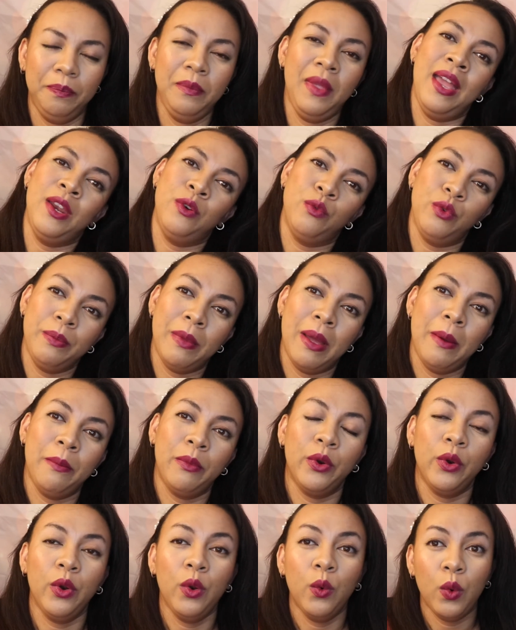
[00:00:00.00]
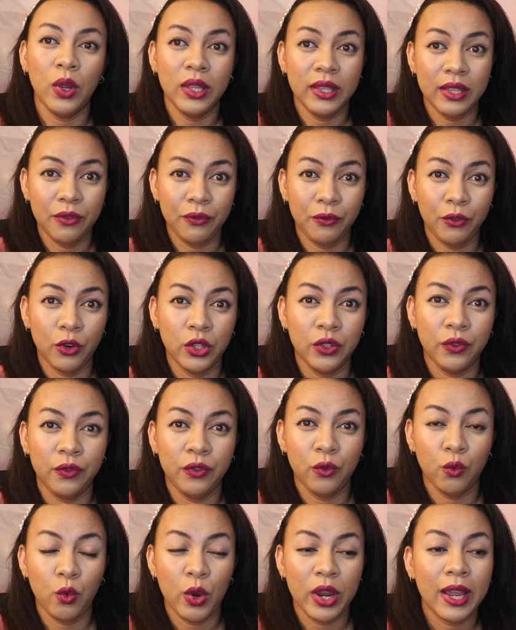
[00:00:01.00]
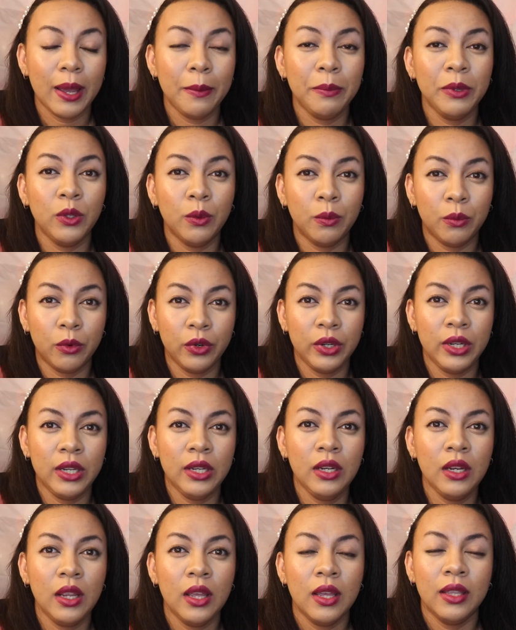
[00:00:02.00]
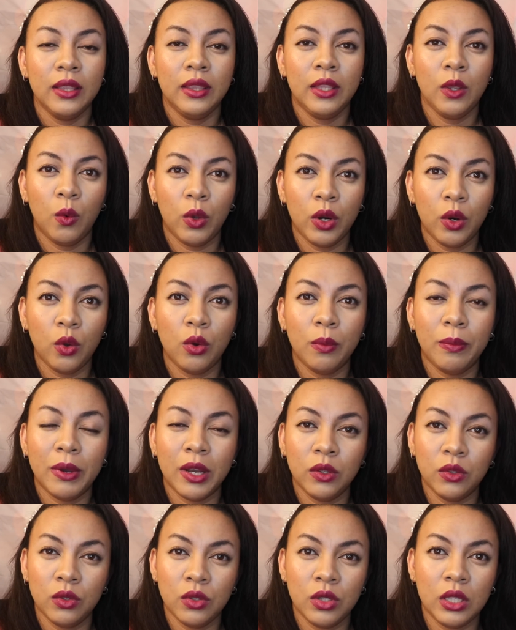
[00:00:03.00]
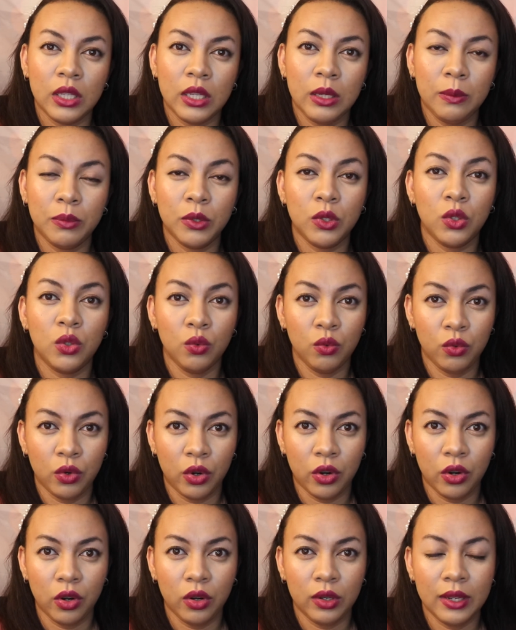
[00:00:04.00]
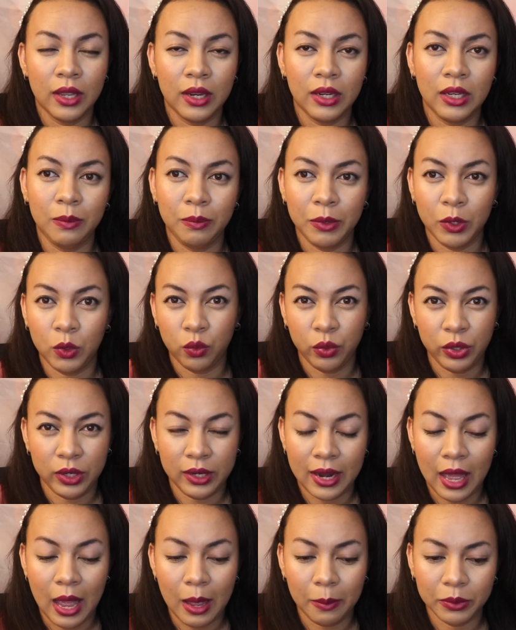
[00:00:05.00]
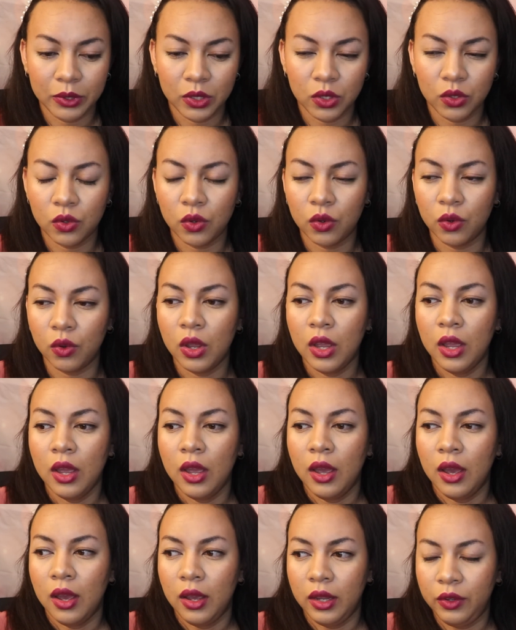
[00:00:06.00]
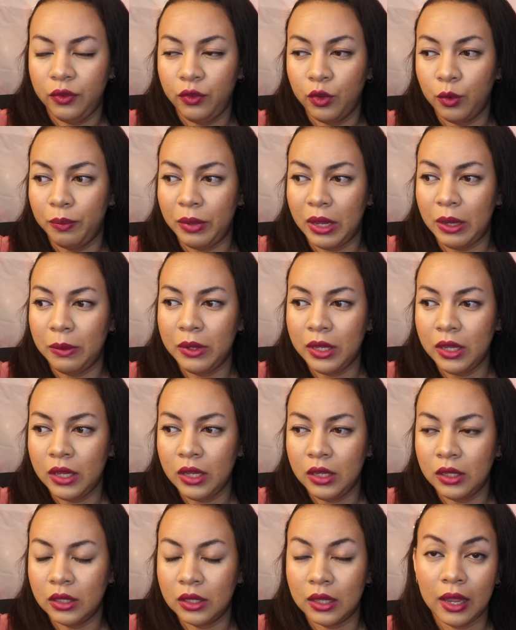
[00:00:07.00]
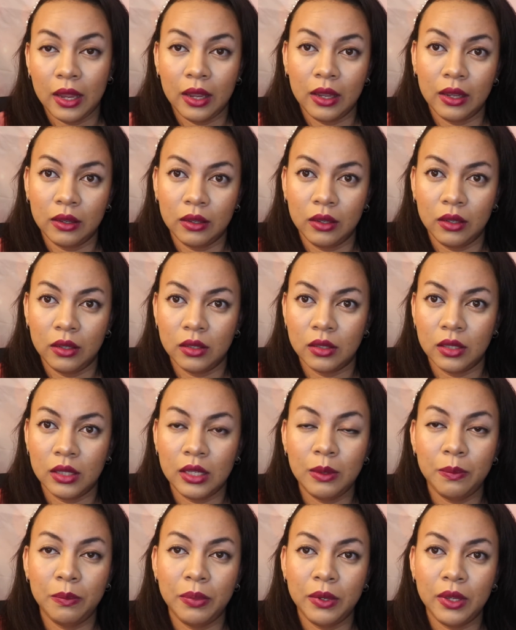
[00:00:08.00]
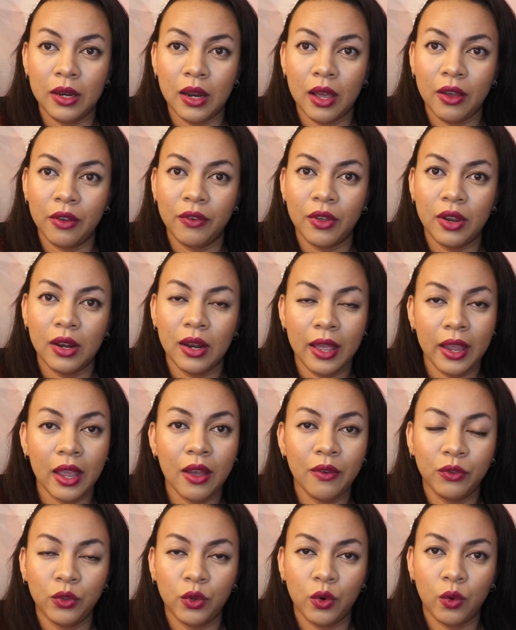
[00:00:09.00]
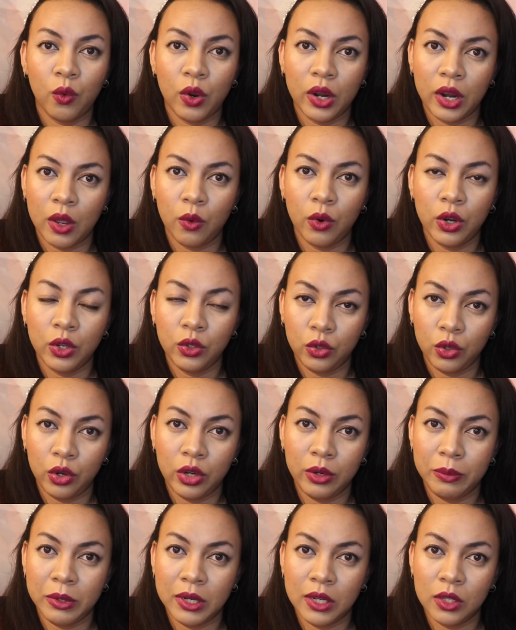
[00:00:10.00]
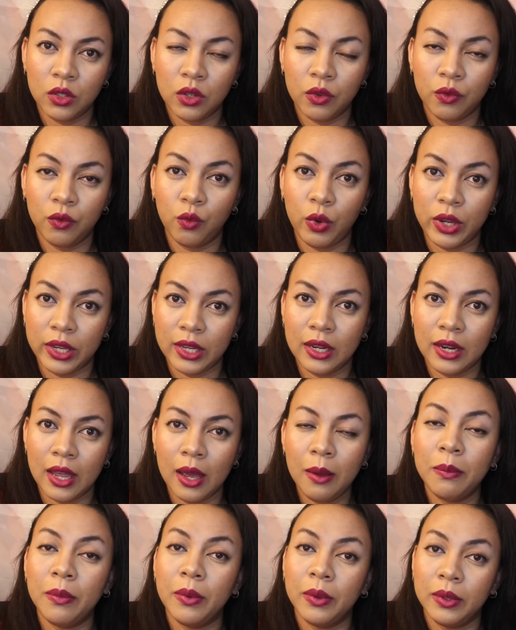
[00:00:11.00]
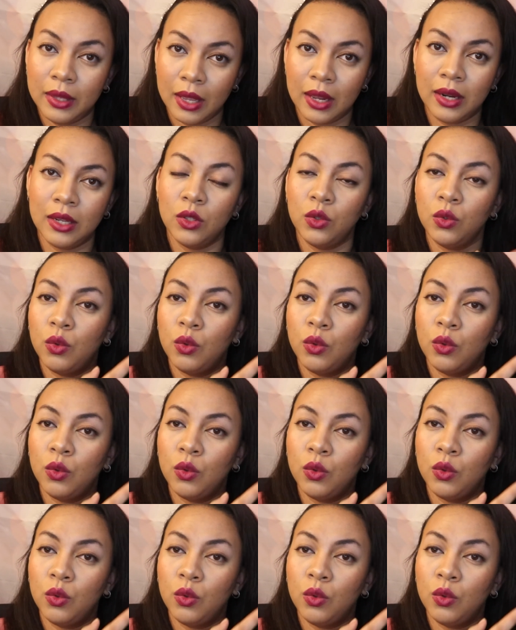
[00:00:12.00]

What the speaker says: And remember, when they first wake up in the morning, they want to go back to sleep sooner than in between naps. So if your baby is like sleepy, like after 1 hour and 30 minutes of waking up, that is